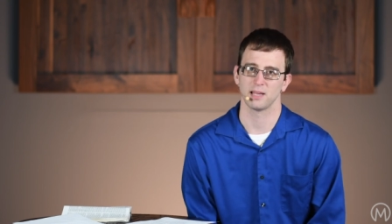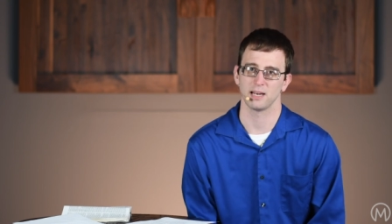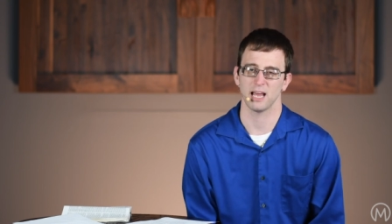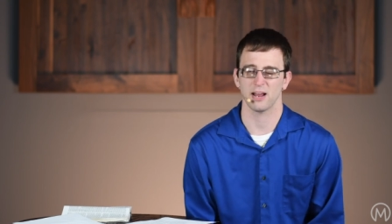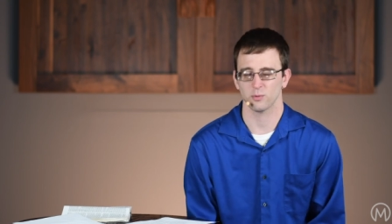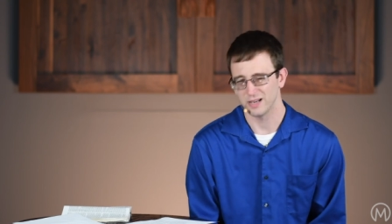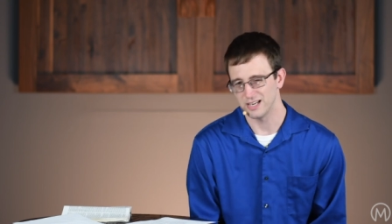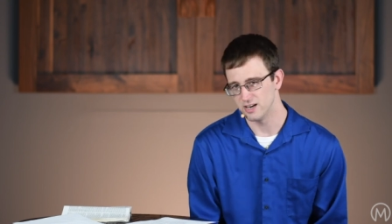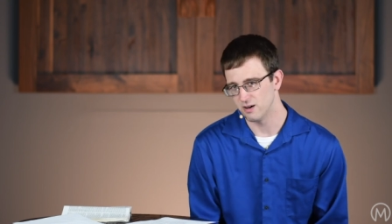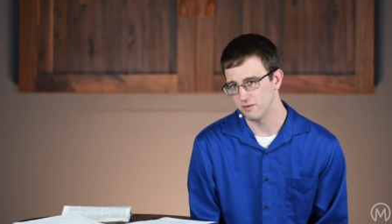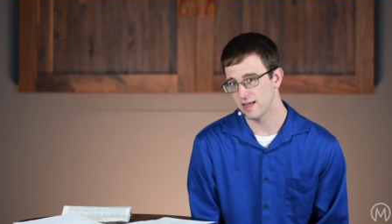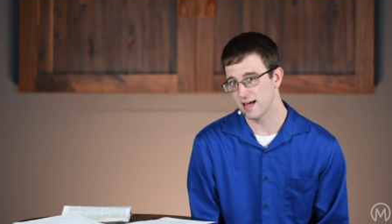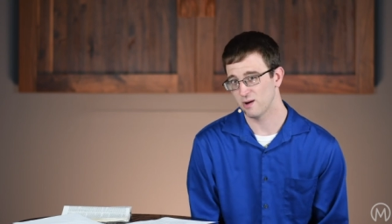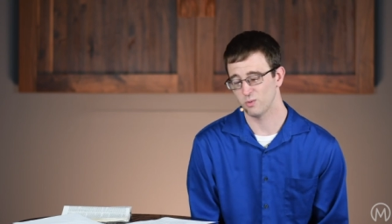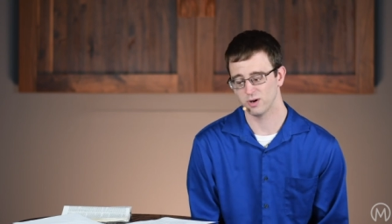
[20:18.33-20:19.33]
And how do we
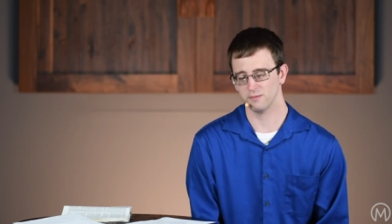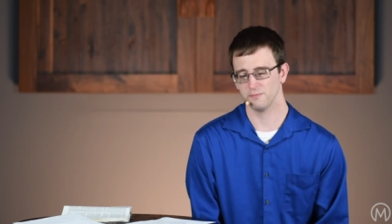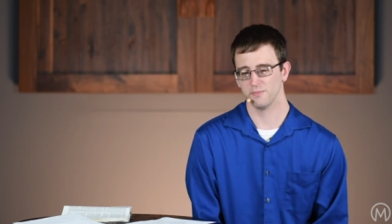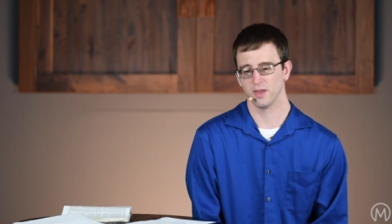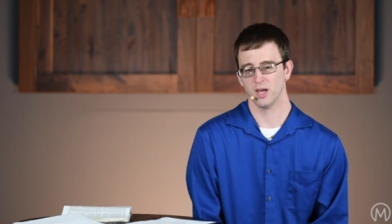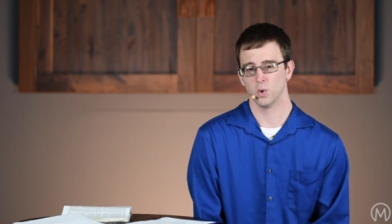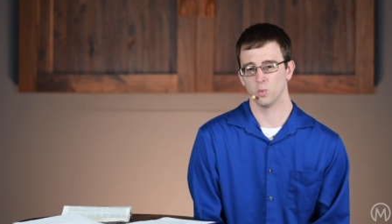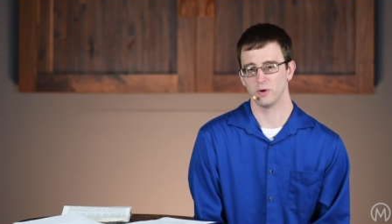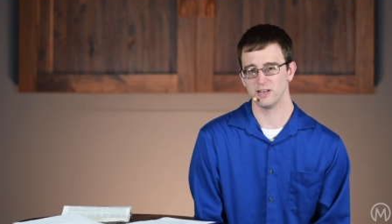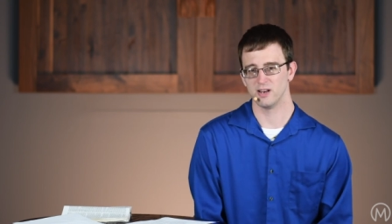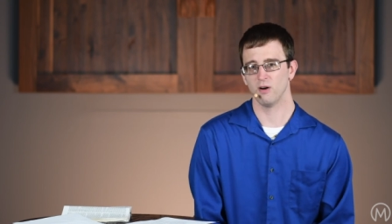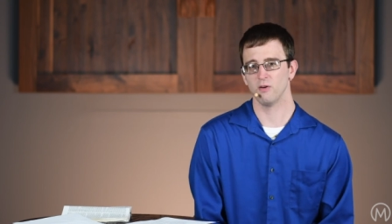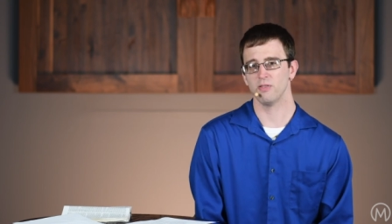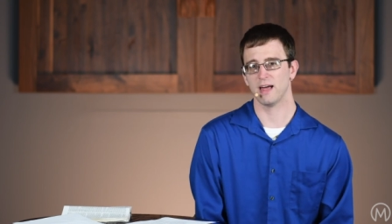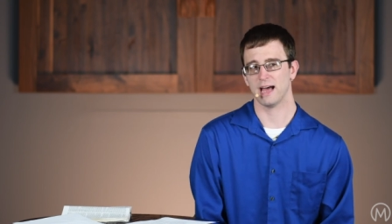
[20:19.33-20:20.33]
know that? Well, we
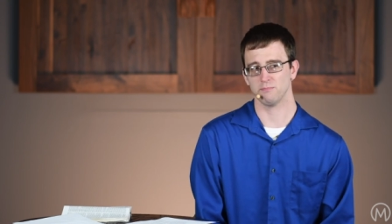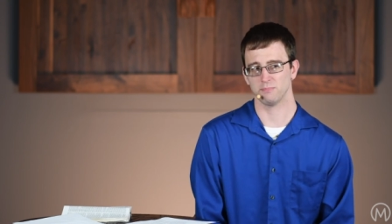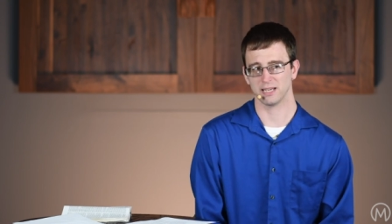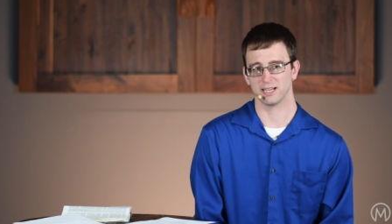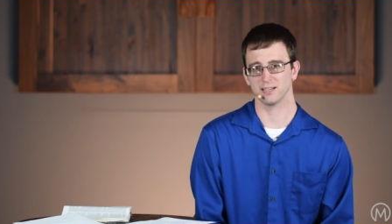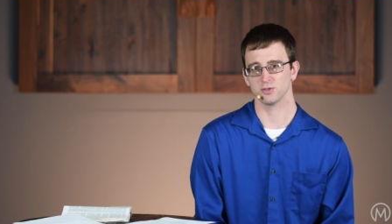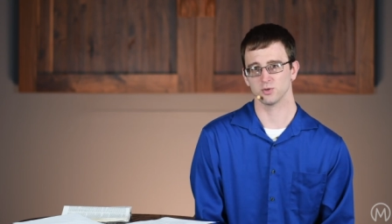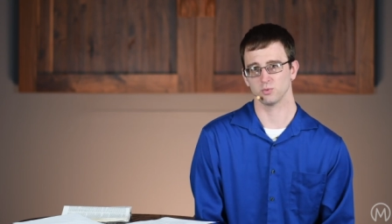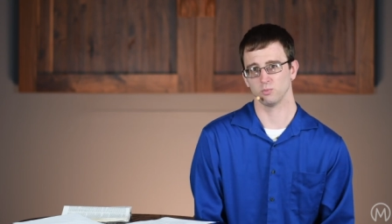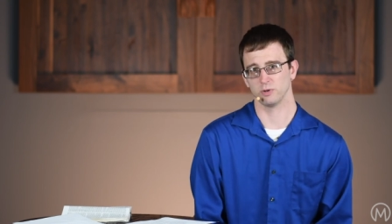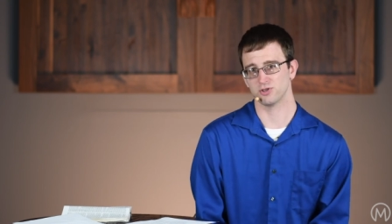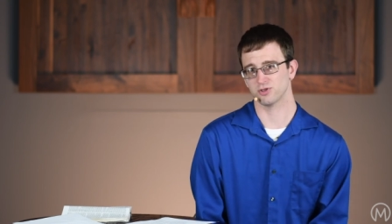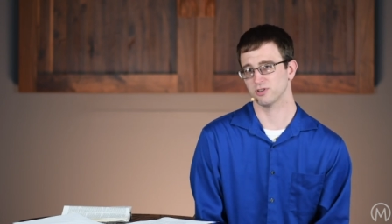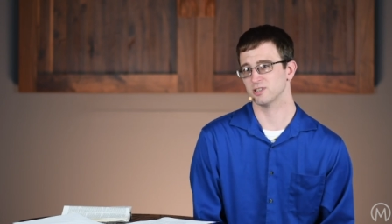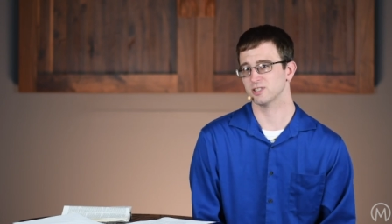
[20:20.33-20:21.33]
know that because
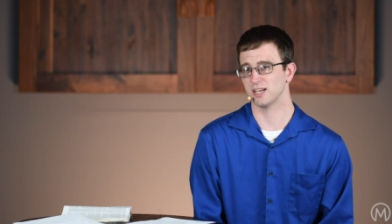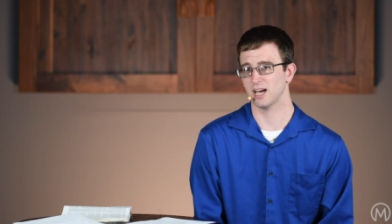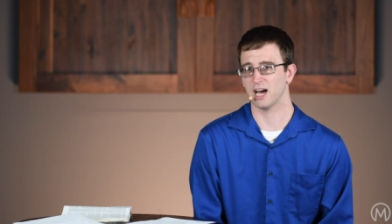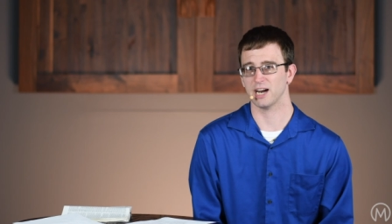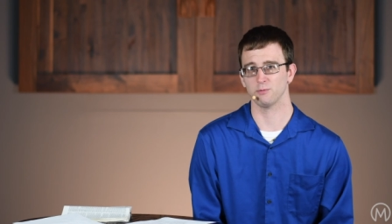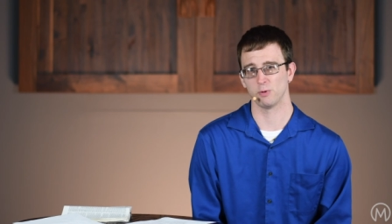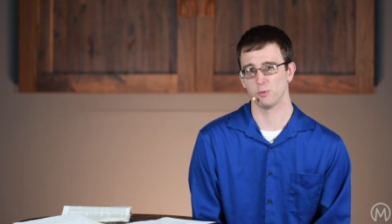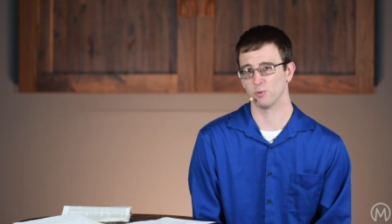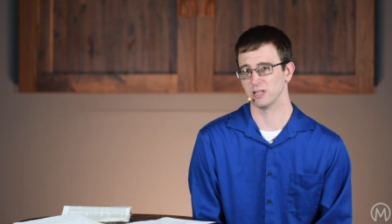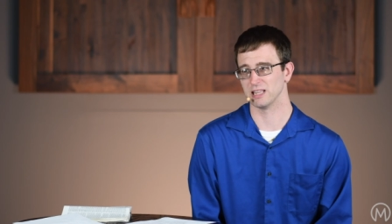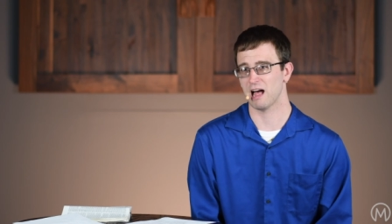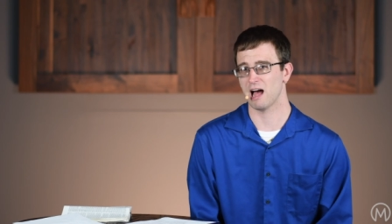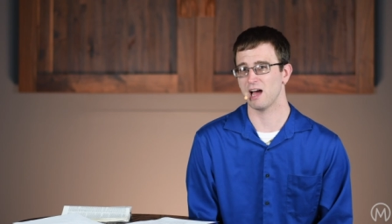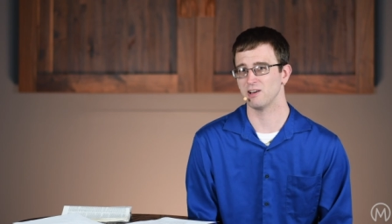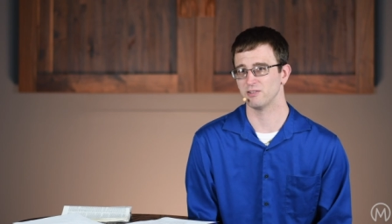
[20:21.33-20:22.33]
we trust God and we
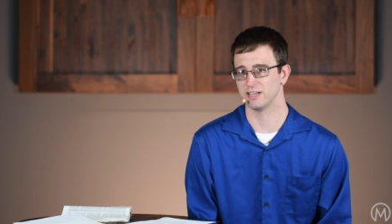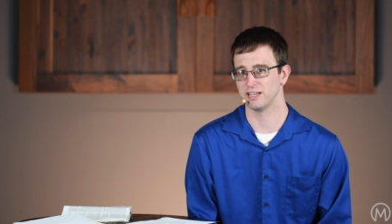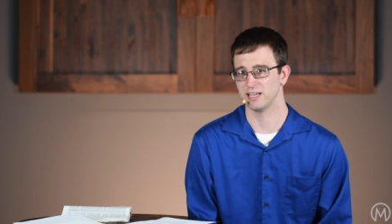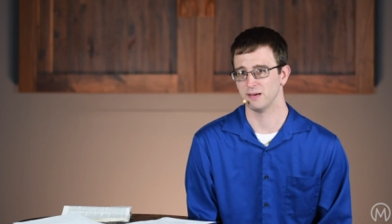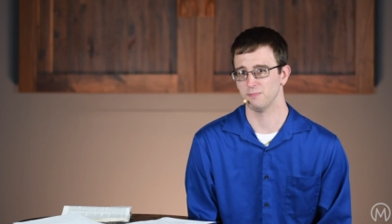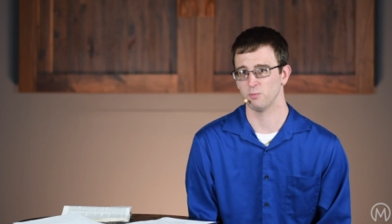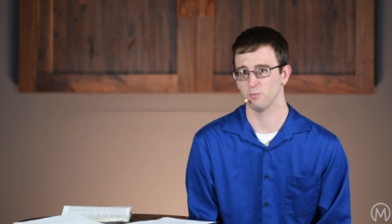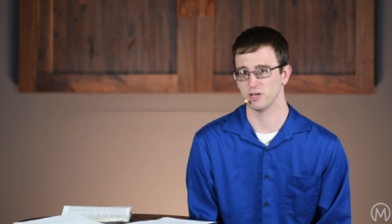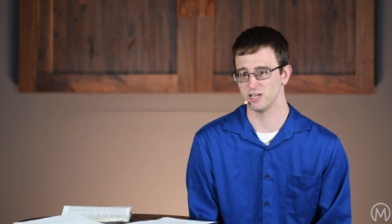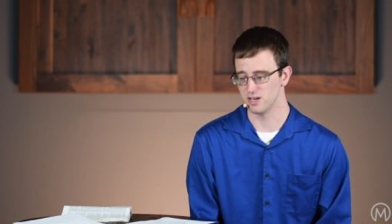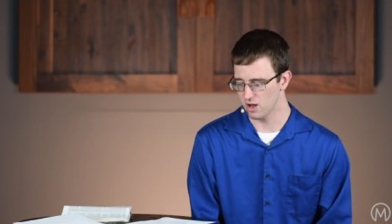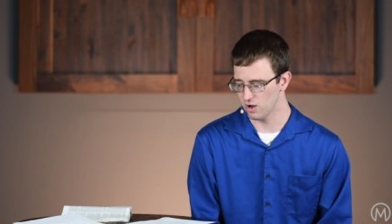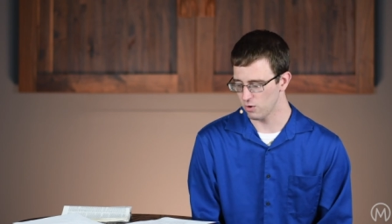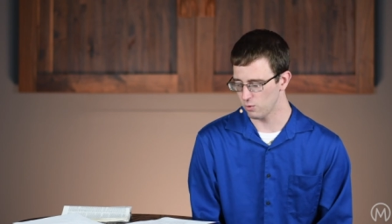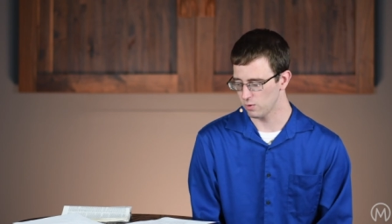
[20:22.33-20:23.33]
rely on Him and we
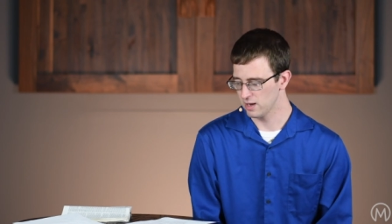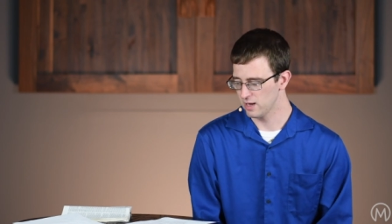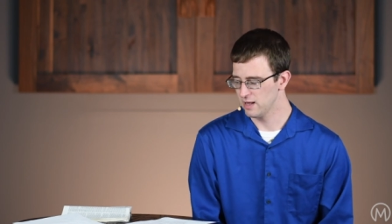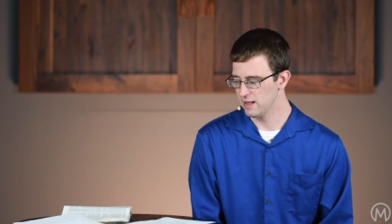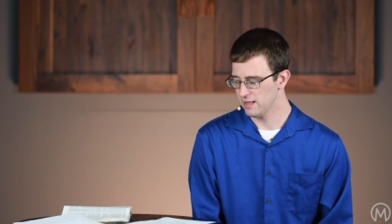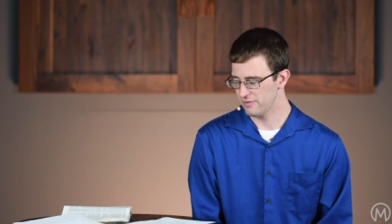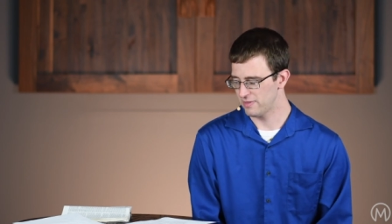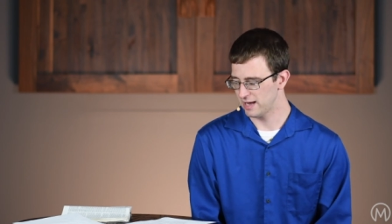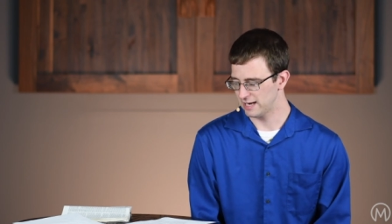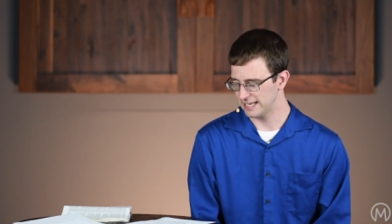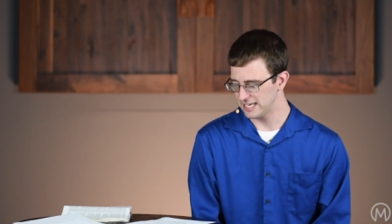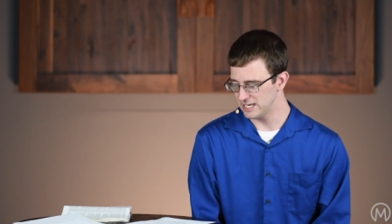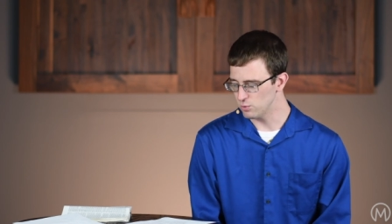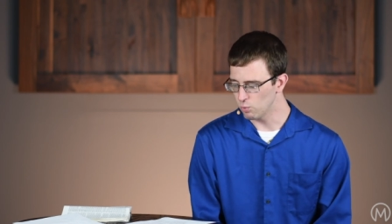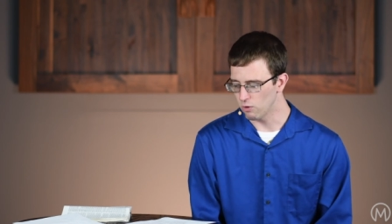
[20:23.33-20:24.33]
know that
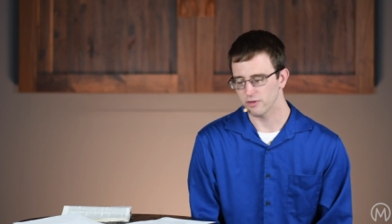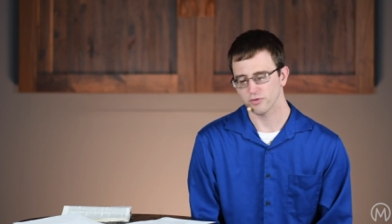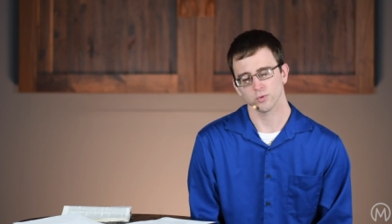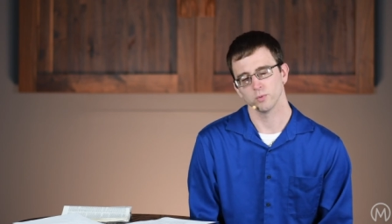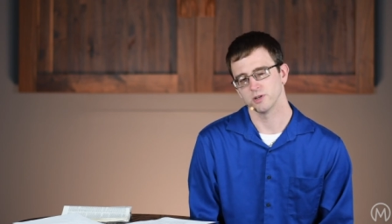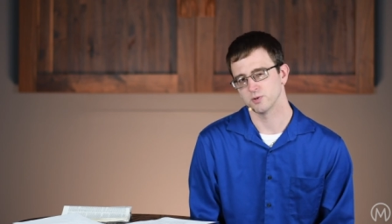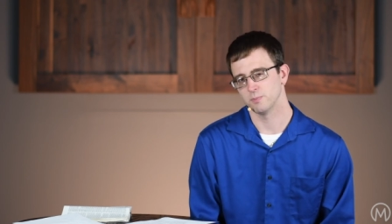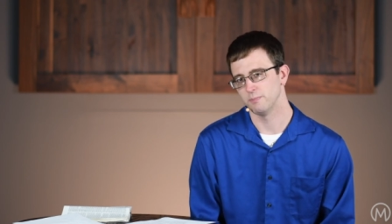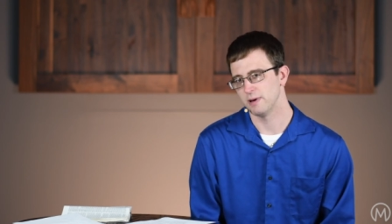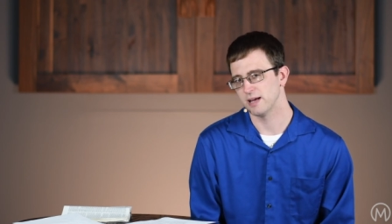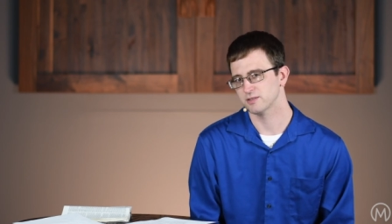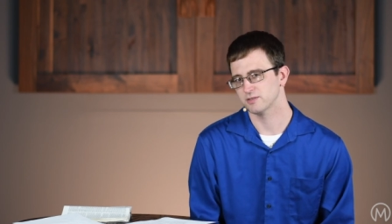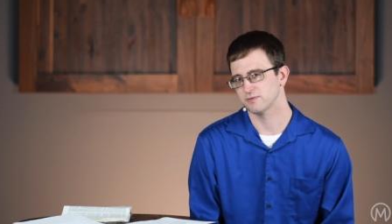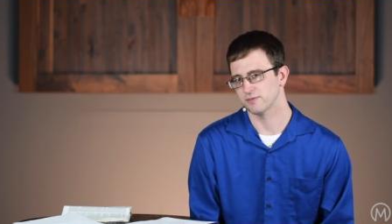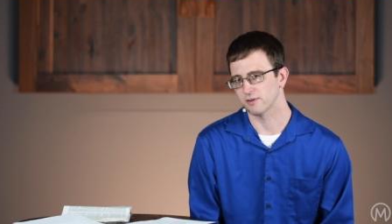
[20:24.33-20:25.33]
He wants what's
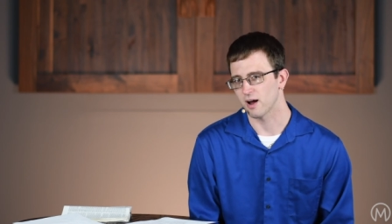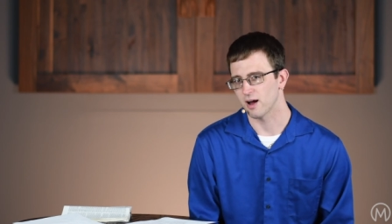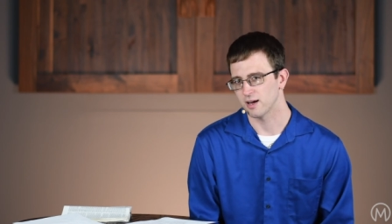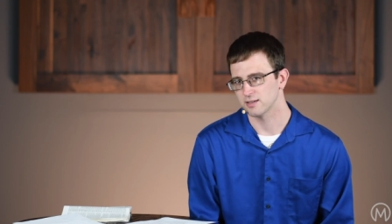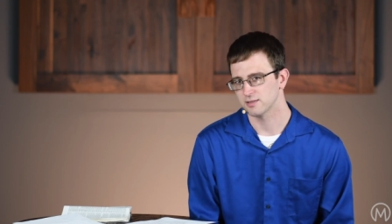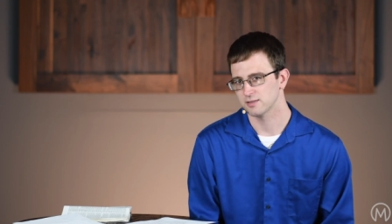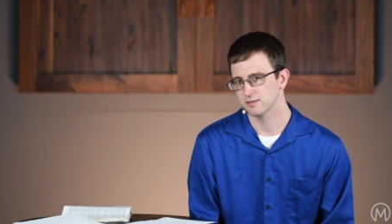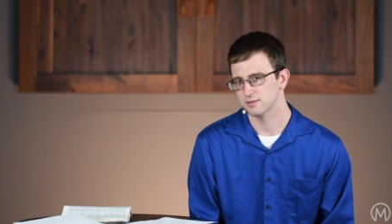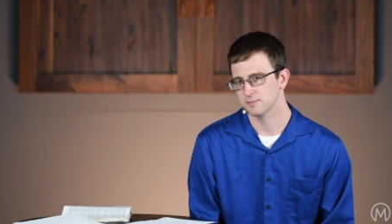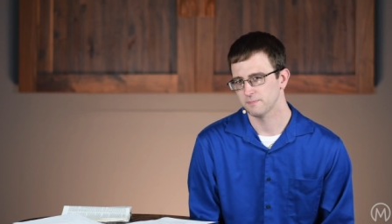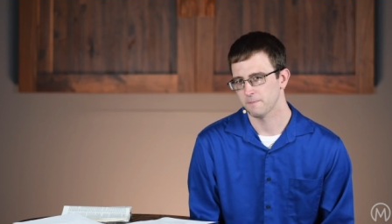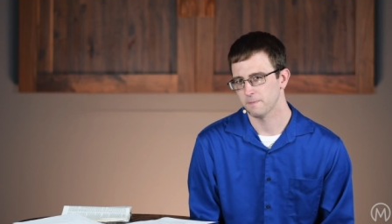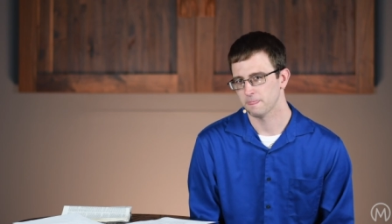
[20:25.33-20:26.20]
best for us.